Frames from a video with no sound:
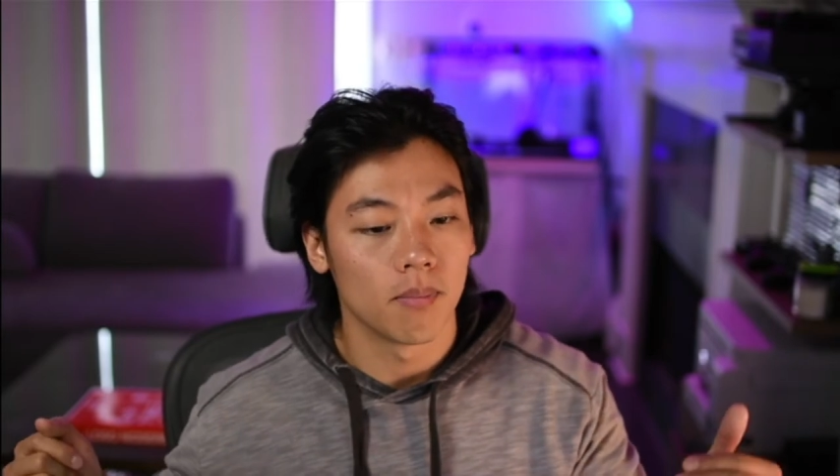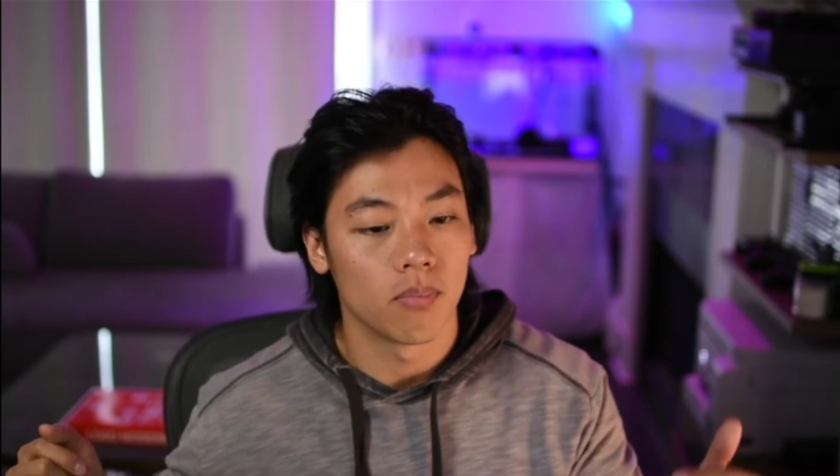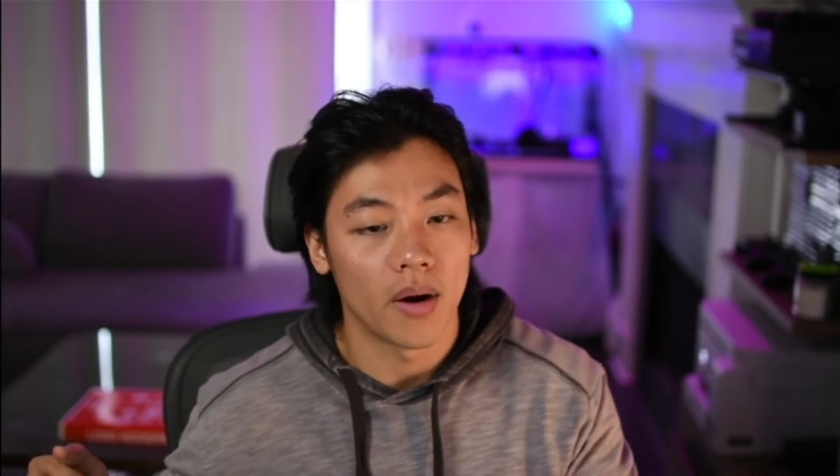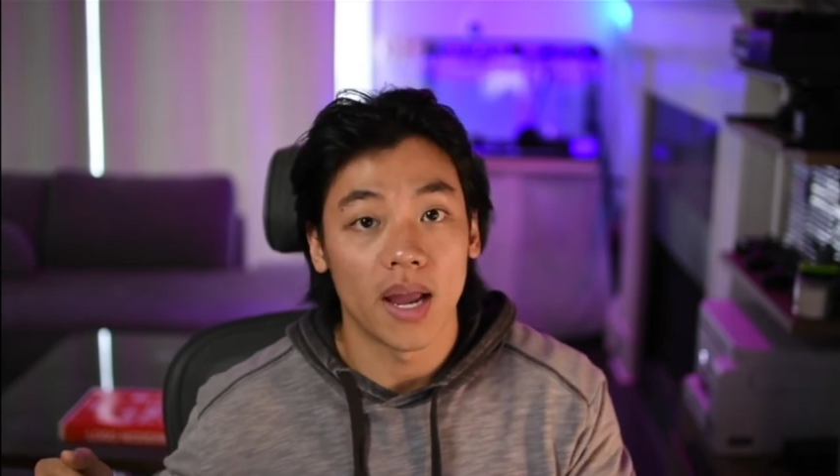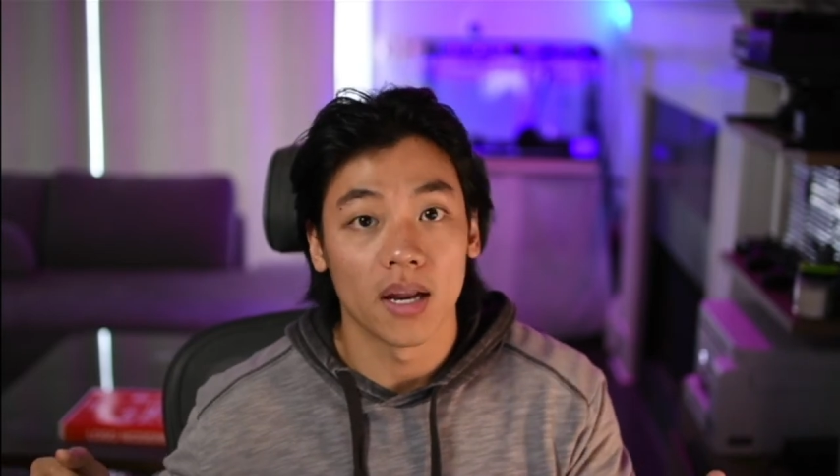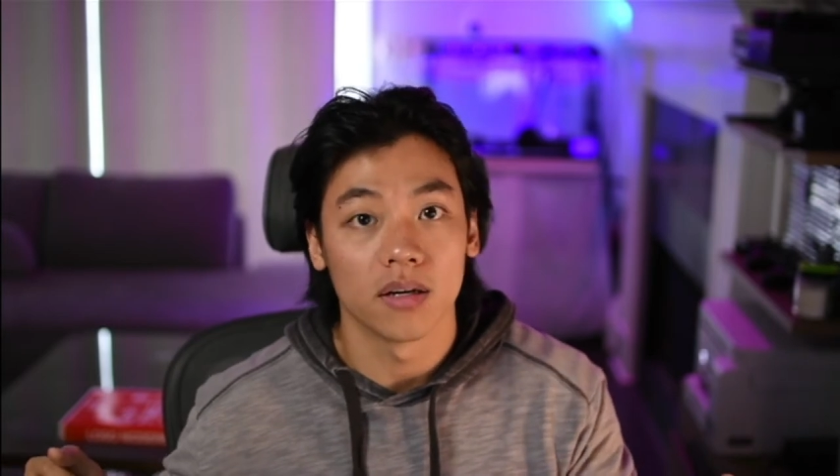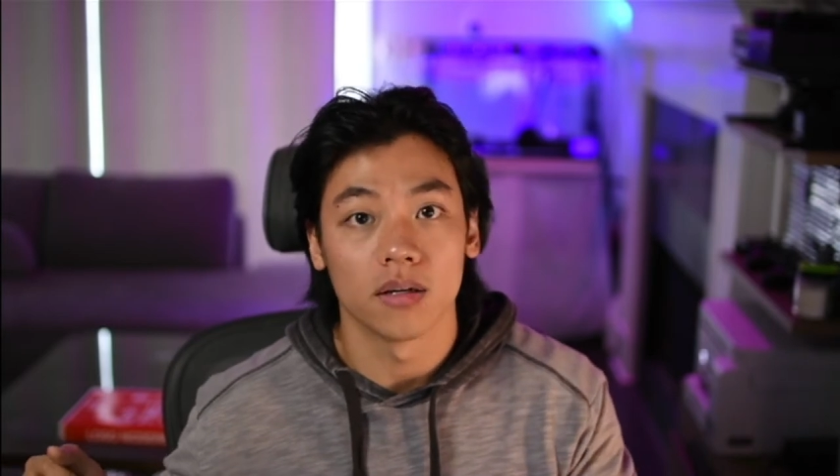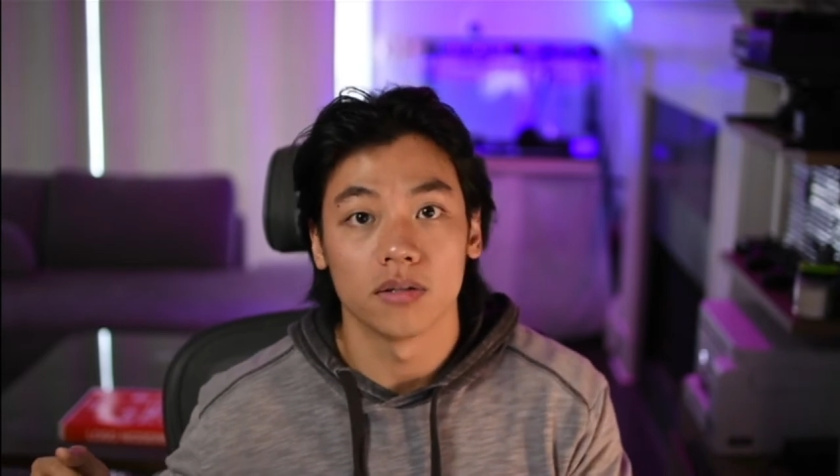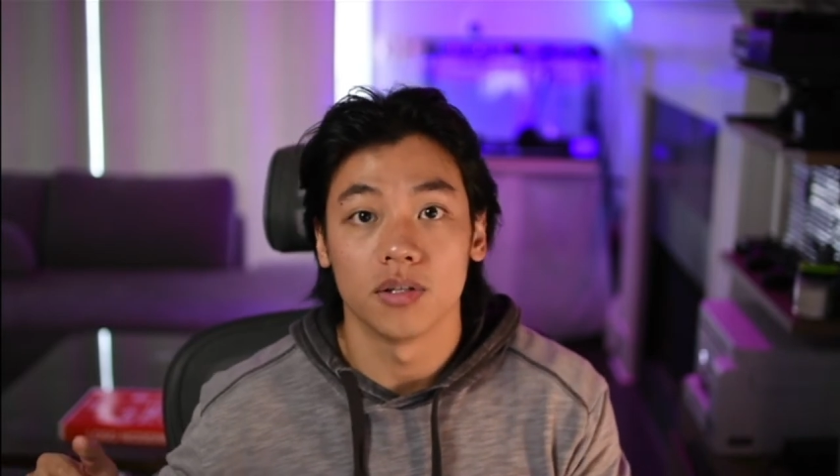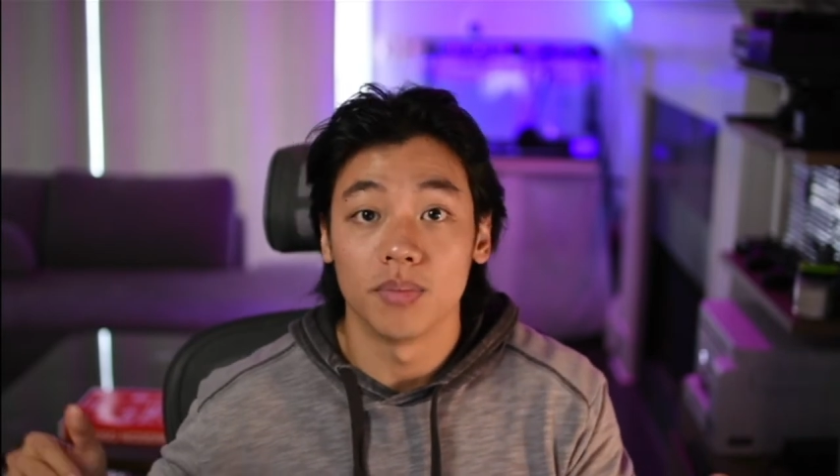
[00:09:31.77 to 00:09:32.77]
brand
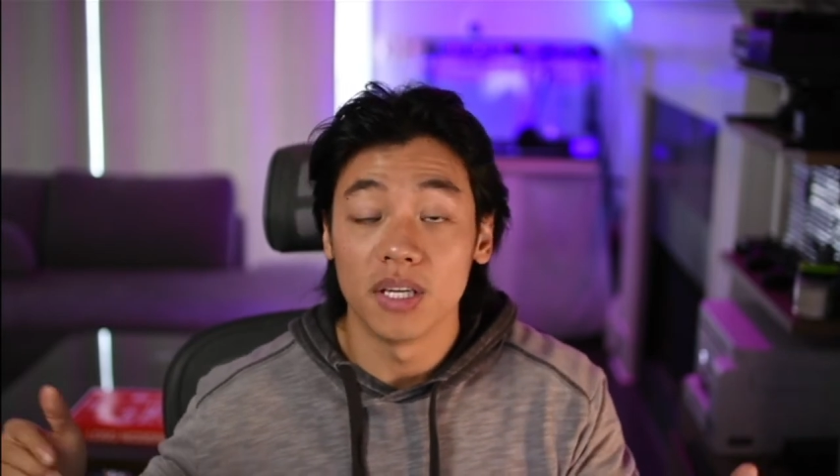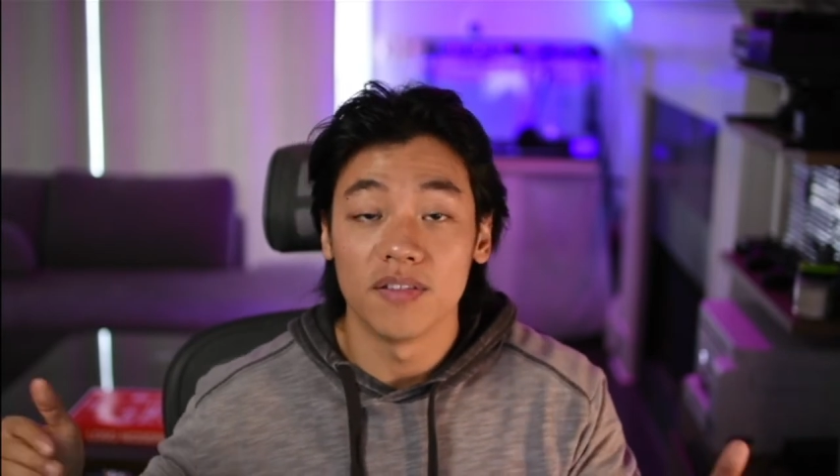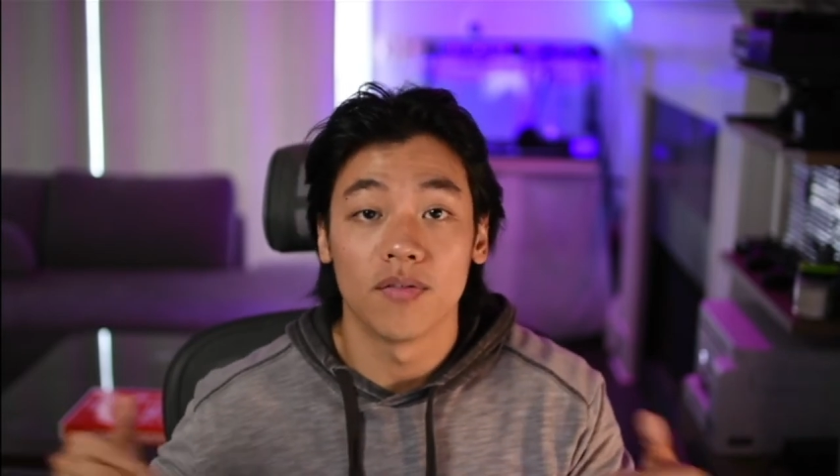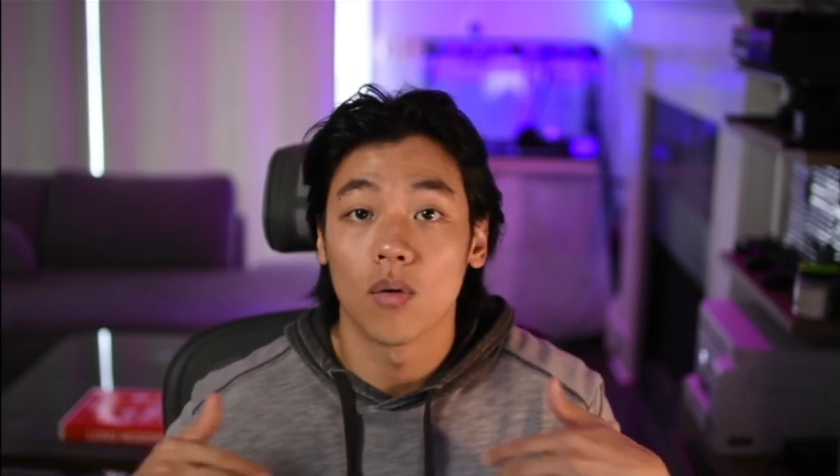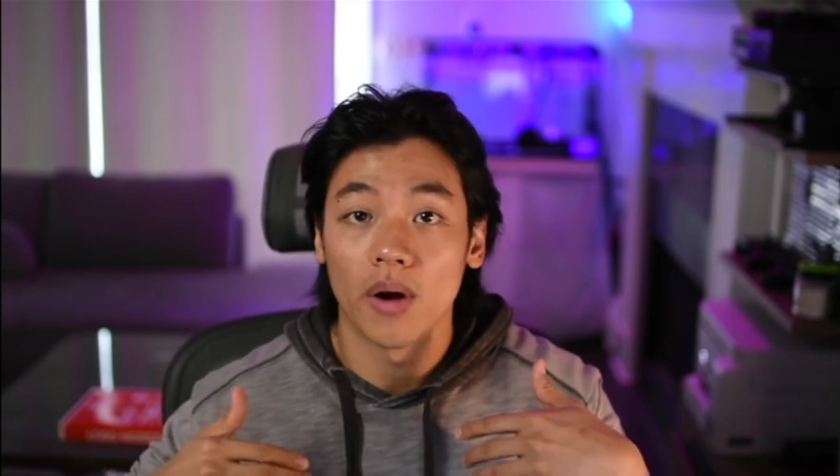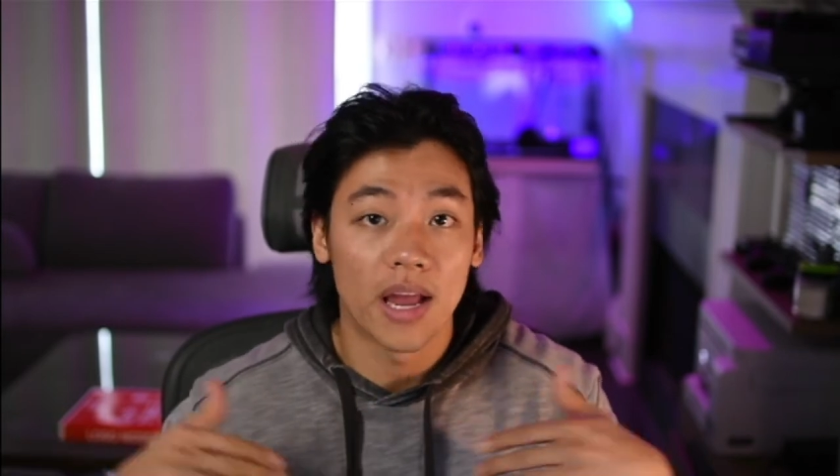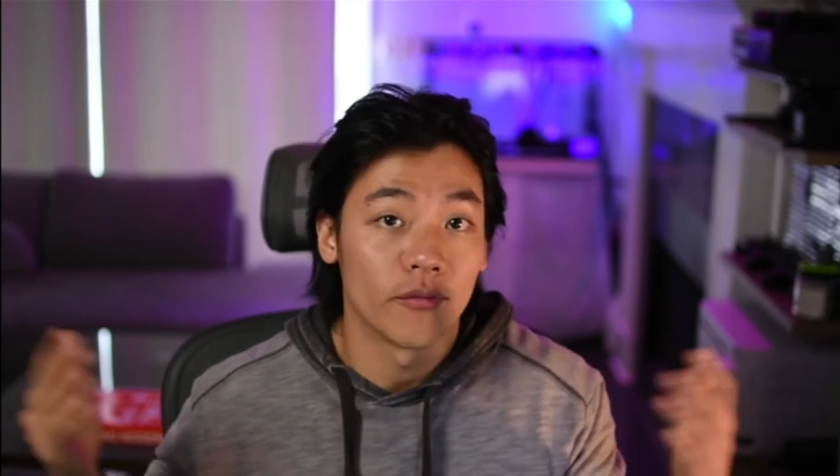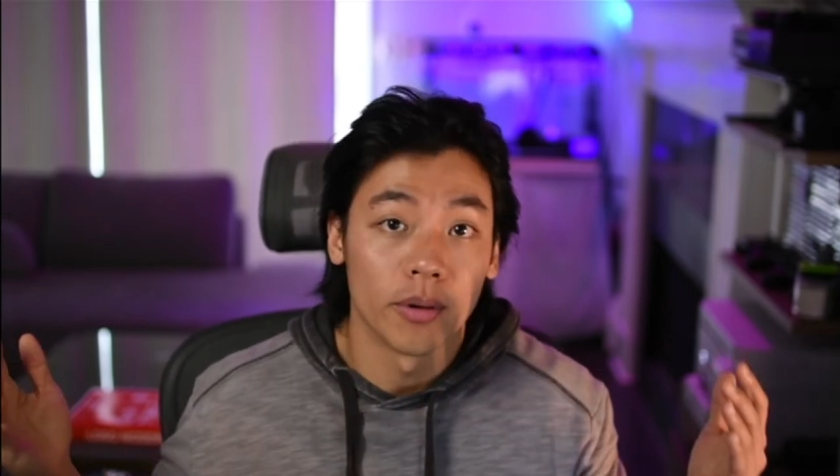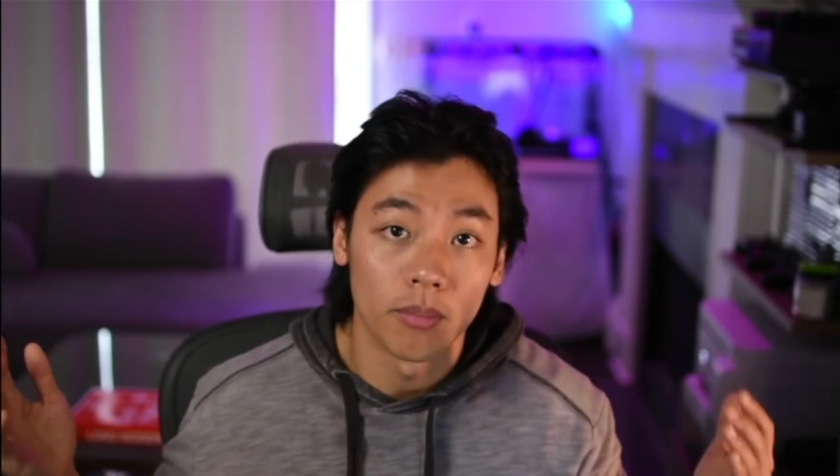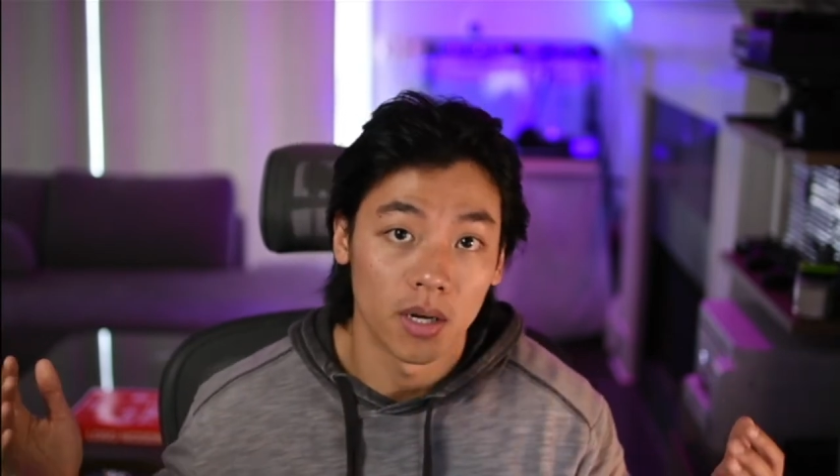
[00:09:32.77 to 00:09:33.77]
to be for
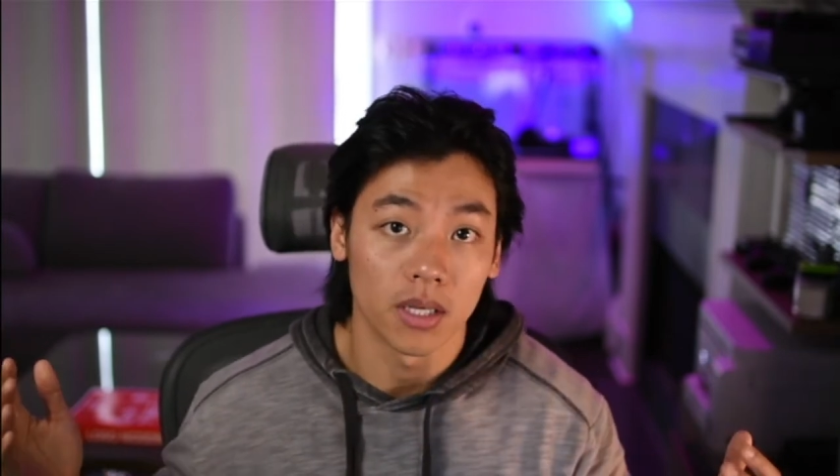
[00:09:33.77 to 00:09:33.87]
everybody.